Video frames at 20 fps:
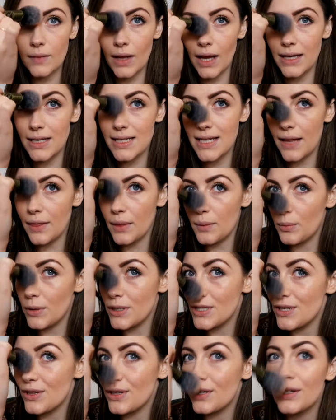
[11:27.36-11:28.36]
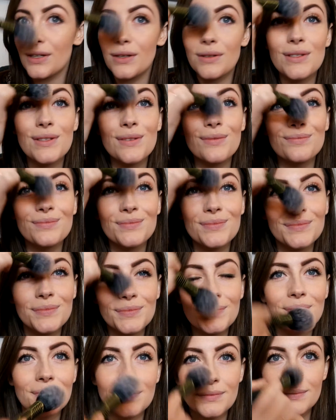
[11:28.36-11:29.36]
and down the bridge of the nose.
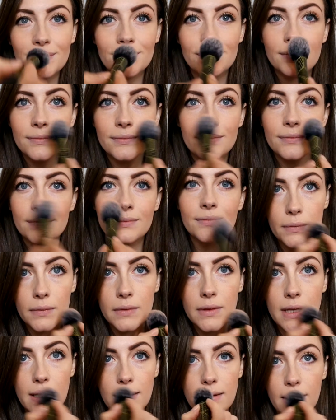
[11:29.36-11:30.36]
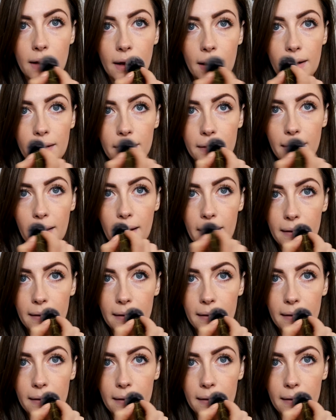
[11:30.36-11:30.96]
Doesn't hurt to